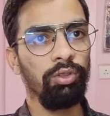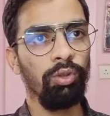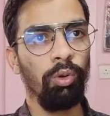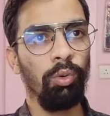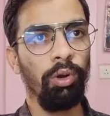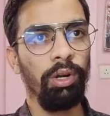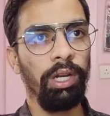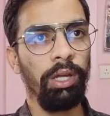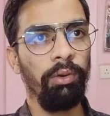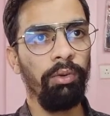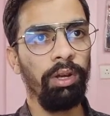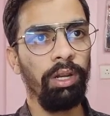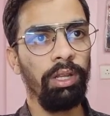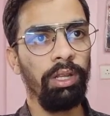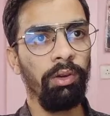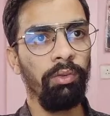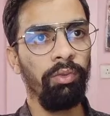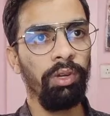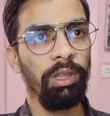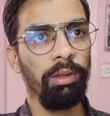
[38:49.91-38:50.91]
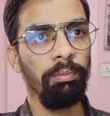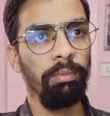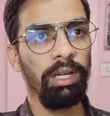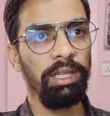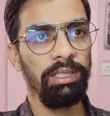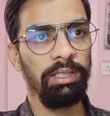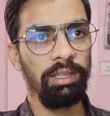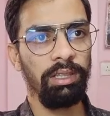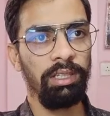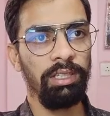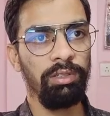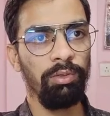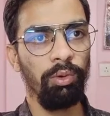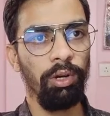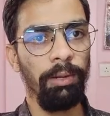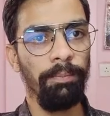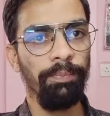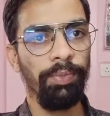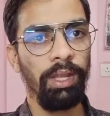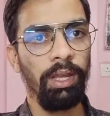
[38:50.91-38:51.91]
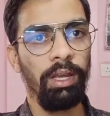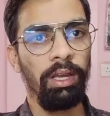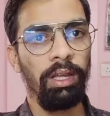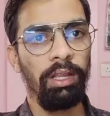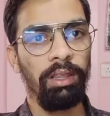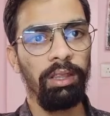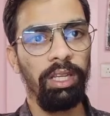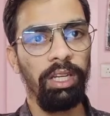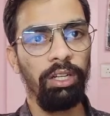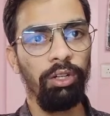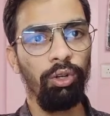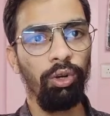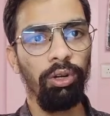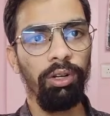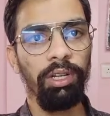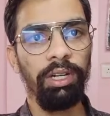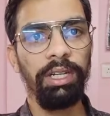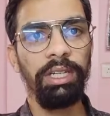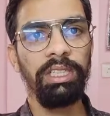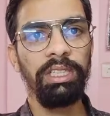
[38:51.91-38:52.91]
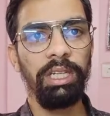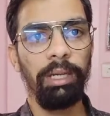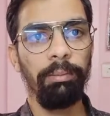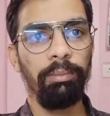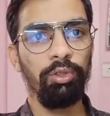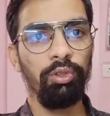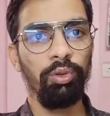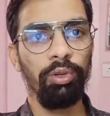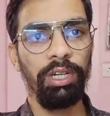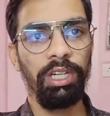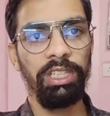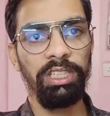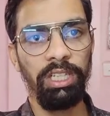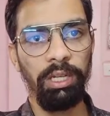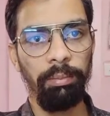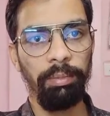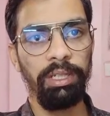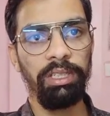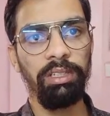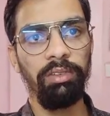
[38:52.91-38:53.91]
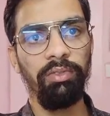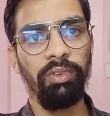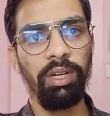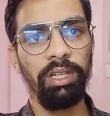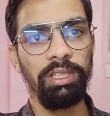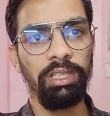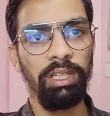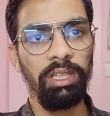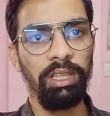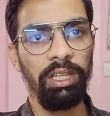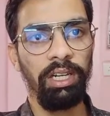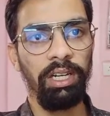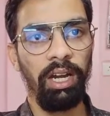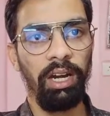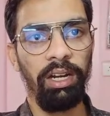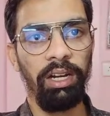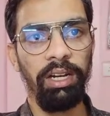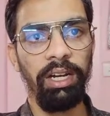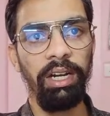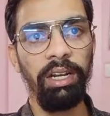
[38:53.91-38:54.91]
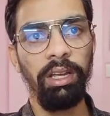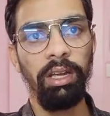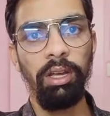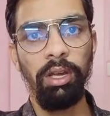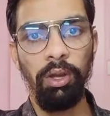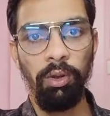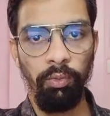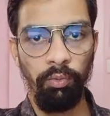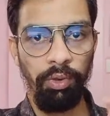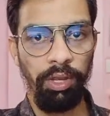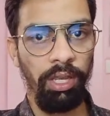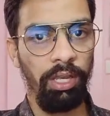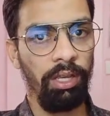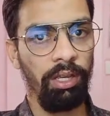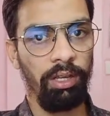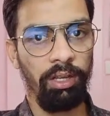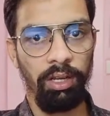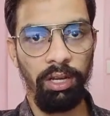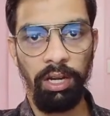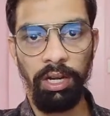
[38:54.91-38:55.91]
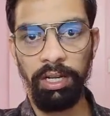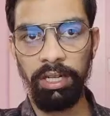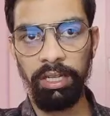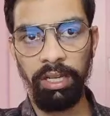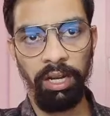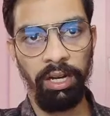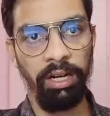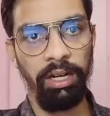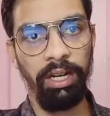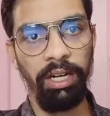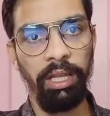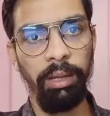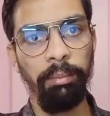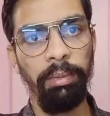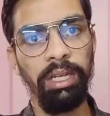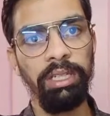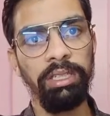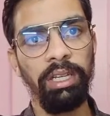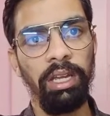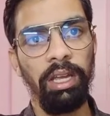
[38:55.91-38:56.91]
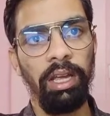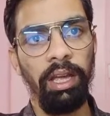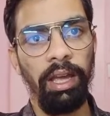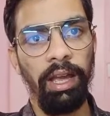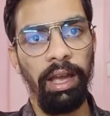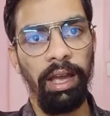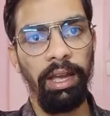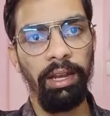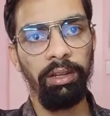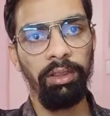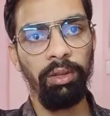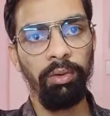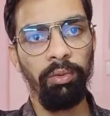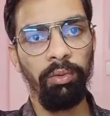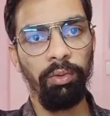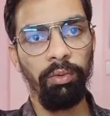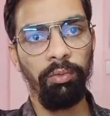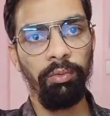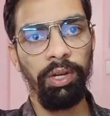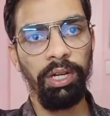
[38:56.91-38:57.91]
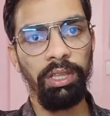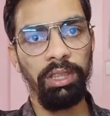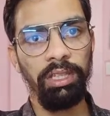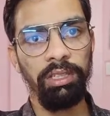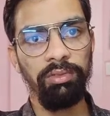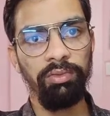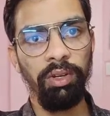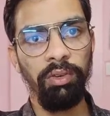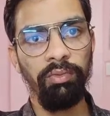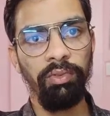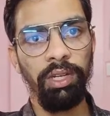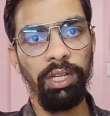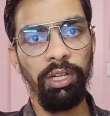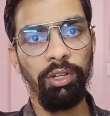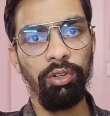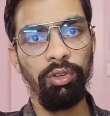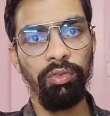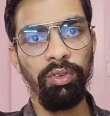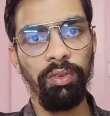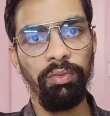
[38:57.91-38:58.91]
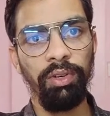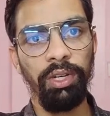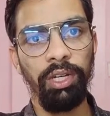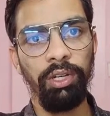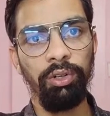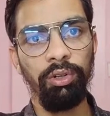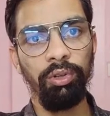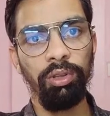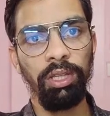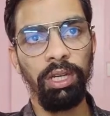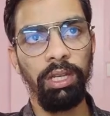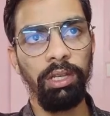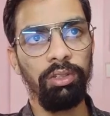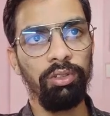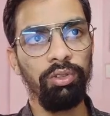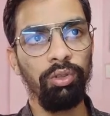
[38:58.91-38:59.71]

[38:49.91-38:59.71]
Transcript: So whatever the with mask, this one, then dot reshape. So reshape is a function, then 100, we collect the 100 image, and the width is 50 into 50 into 3.